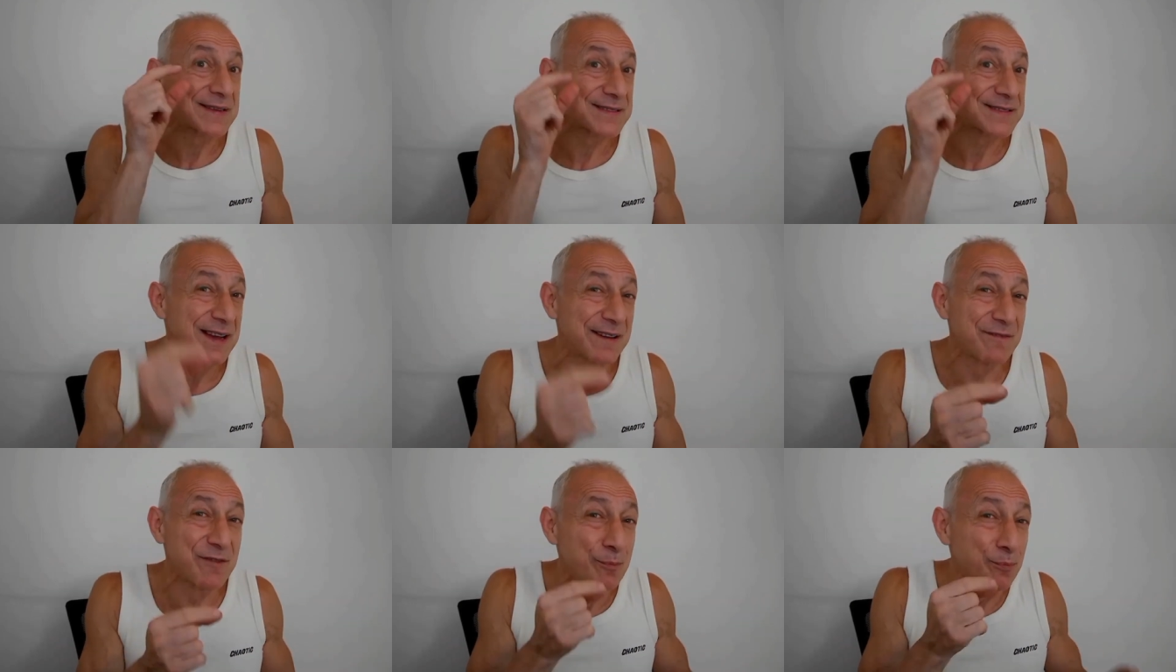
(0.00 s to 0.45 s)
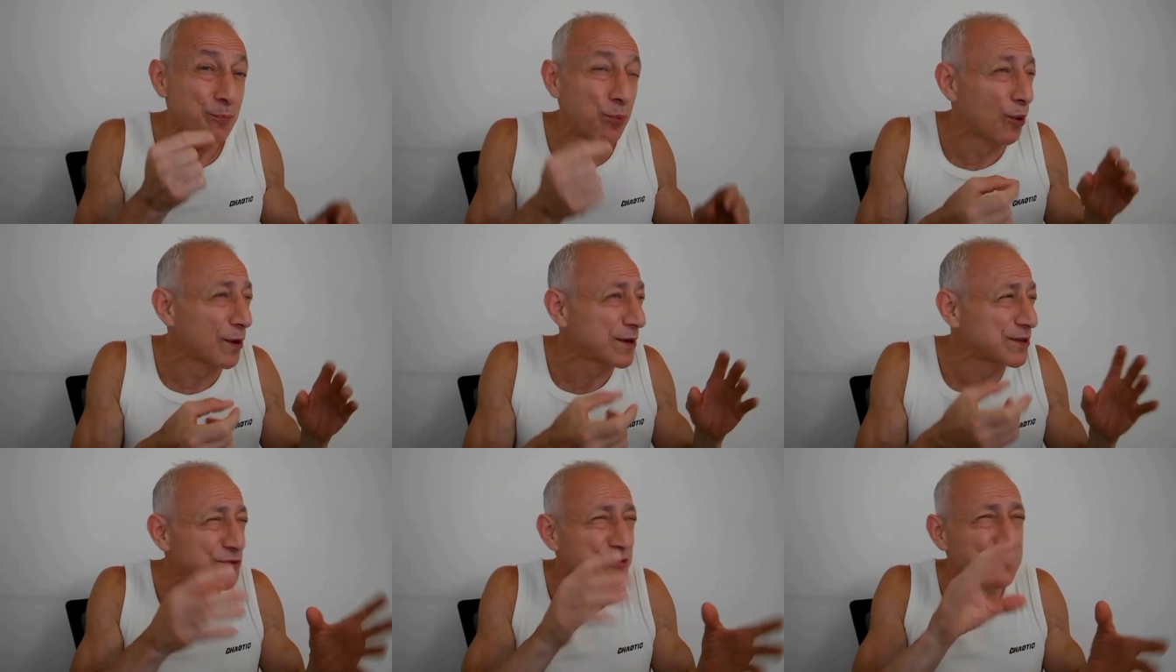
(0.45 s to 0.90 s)

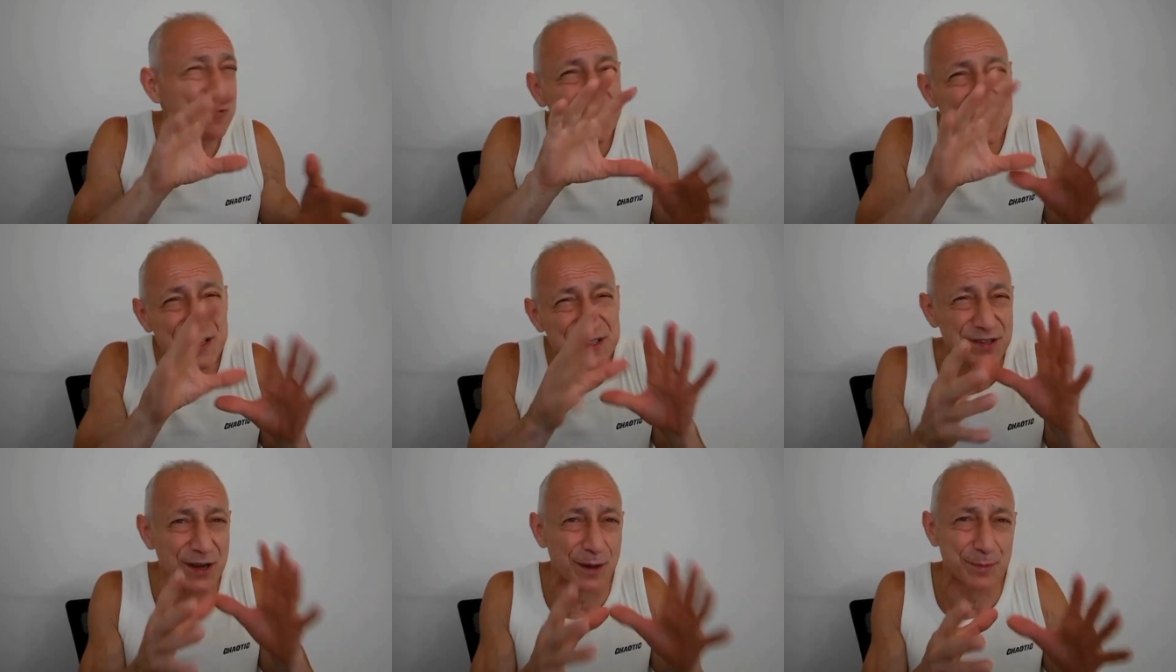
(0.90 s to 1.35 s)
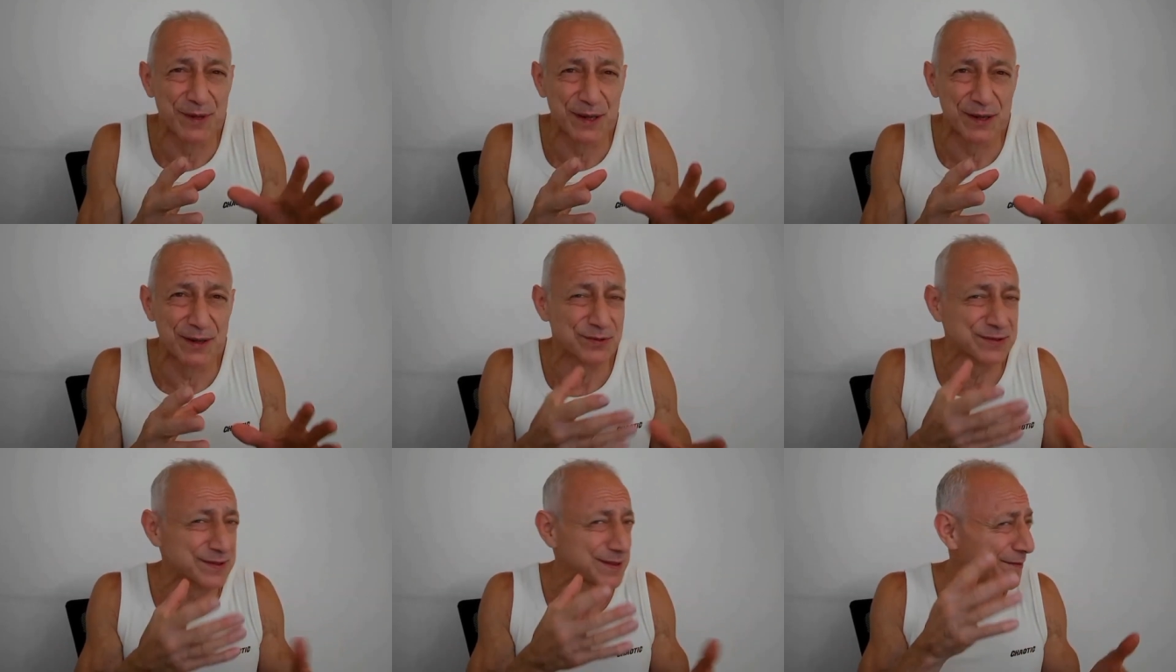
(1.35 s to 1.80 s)
seven point three
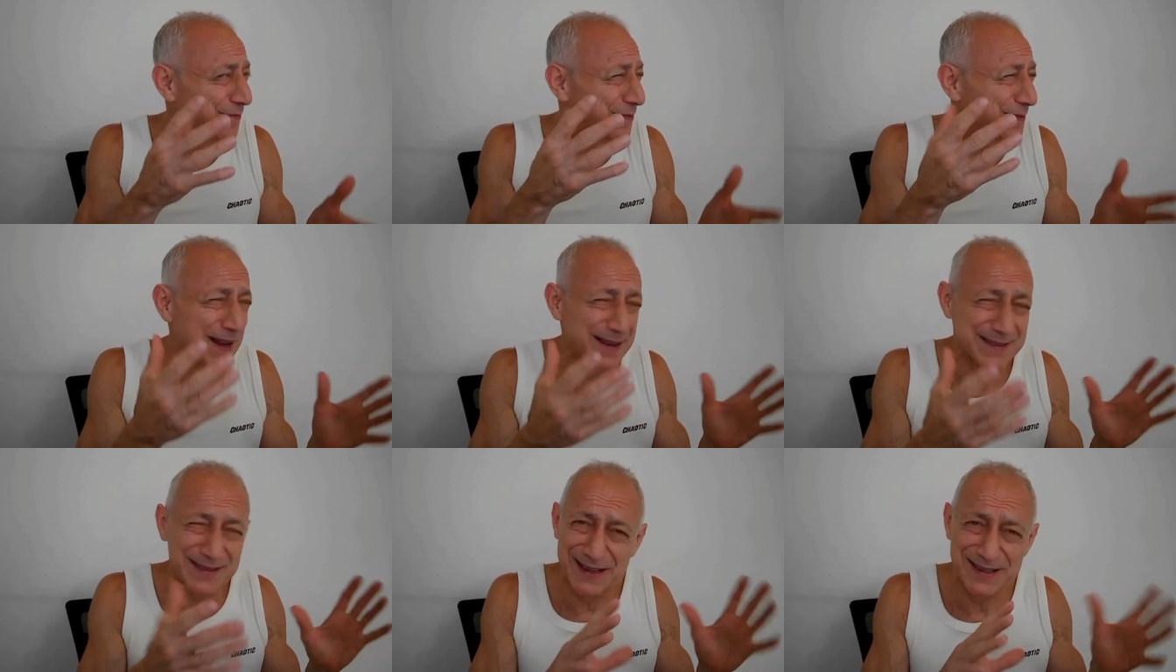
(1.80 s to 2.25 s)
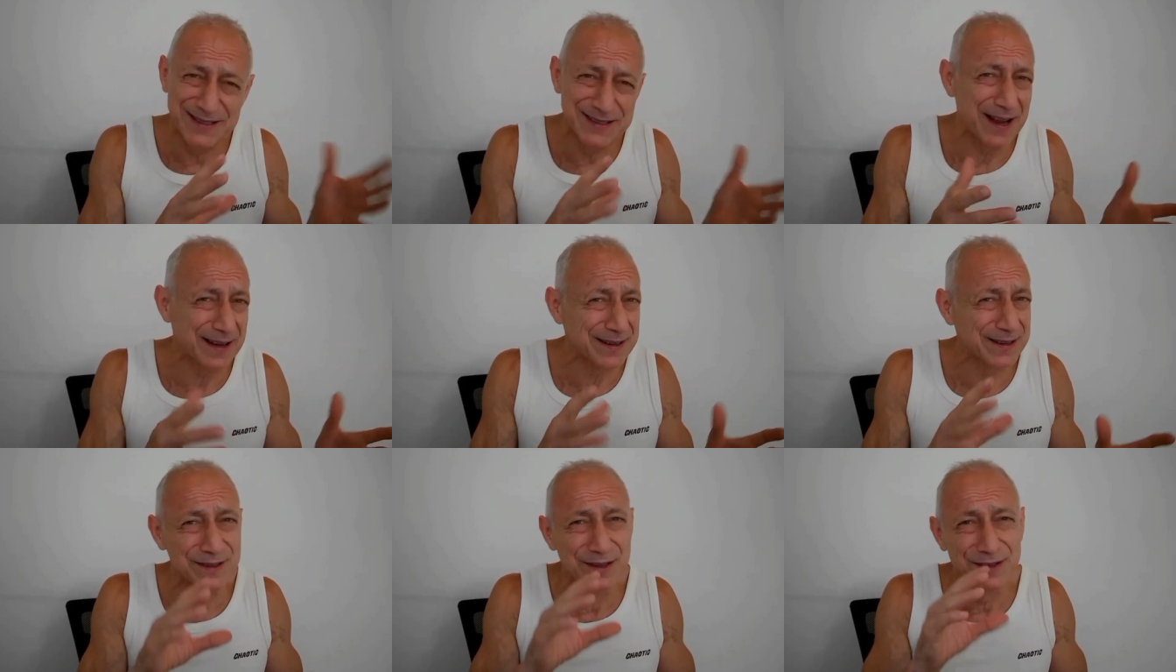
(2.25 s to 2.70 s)
something was, I forgot
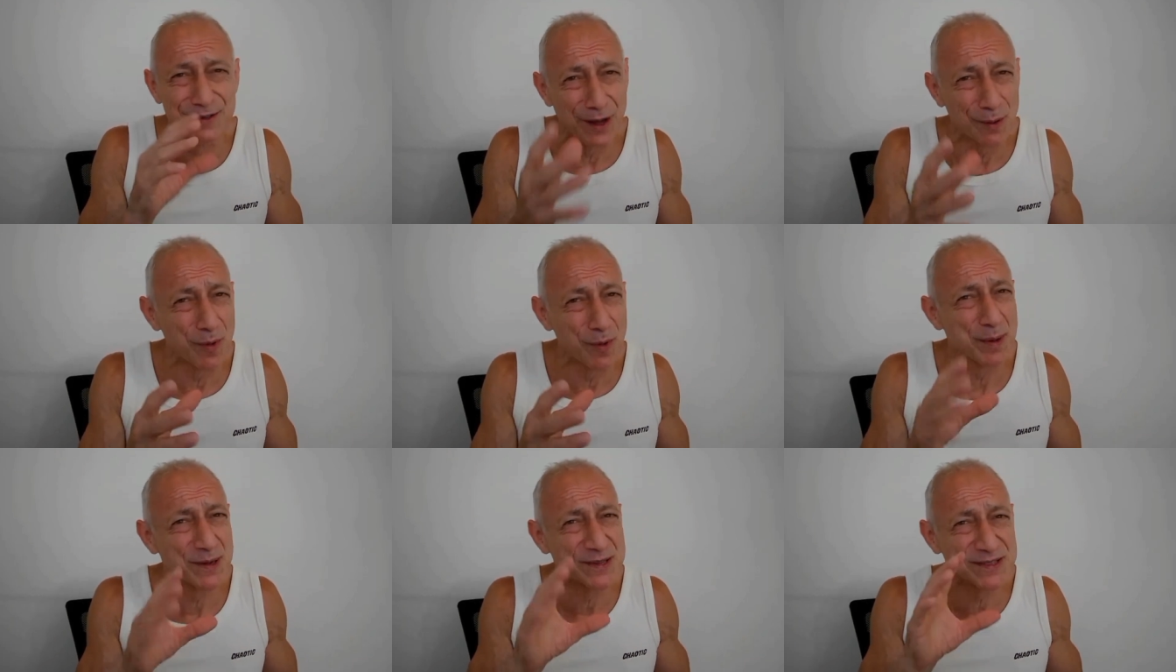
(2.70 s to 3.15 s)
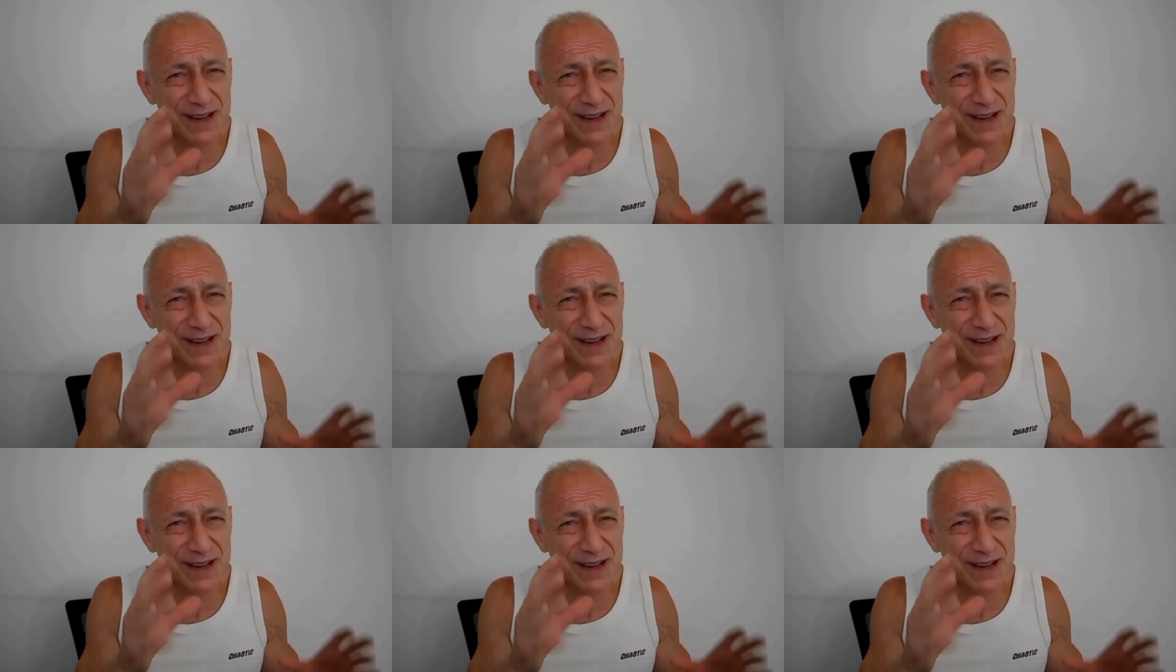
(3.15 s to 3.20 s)
exactly the number,